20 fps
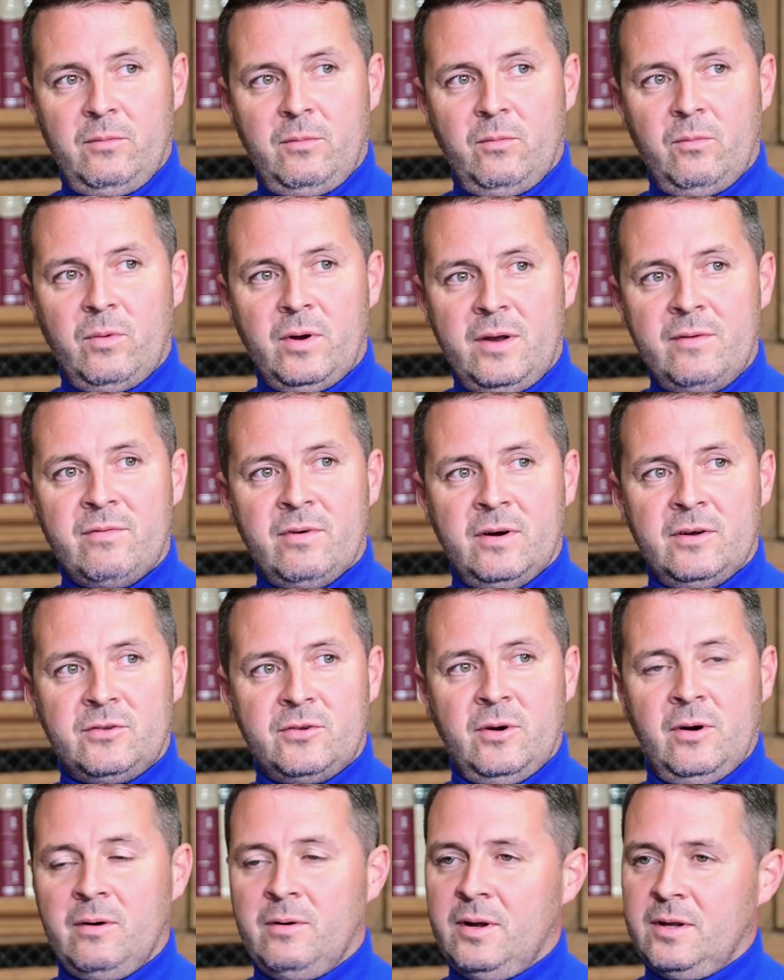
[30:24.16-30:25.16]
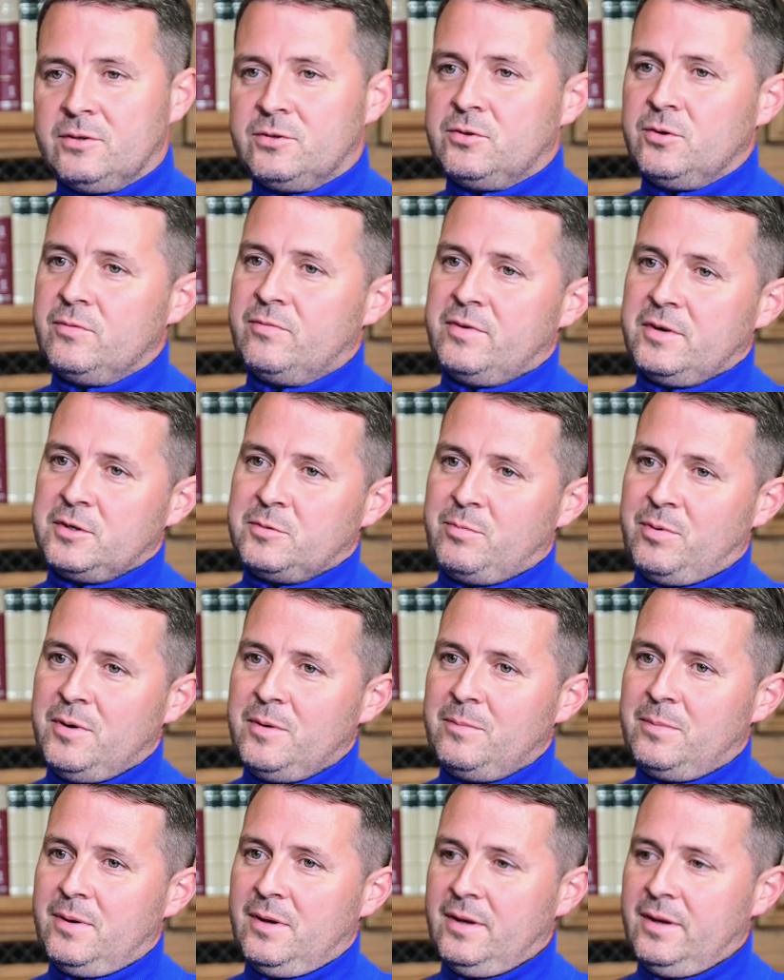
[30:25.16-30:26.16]
whatever I do, I like to do things
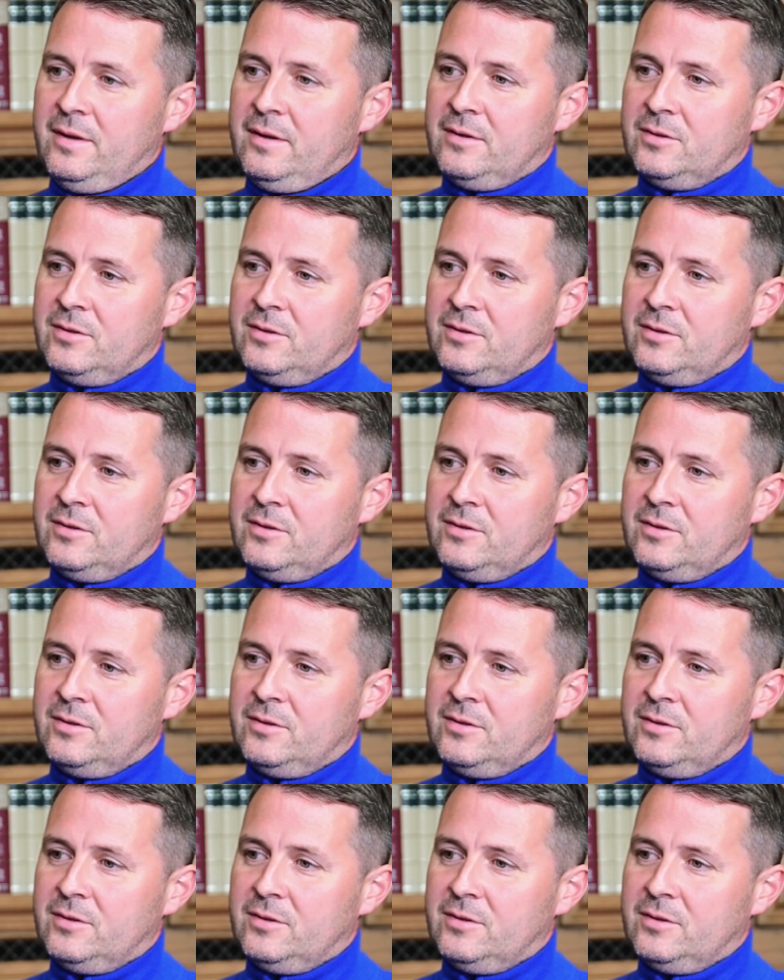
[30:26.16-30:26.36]
properly.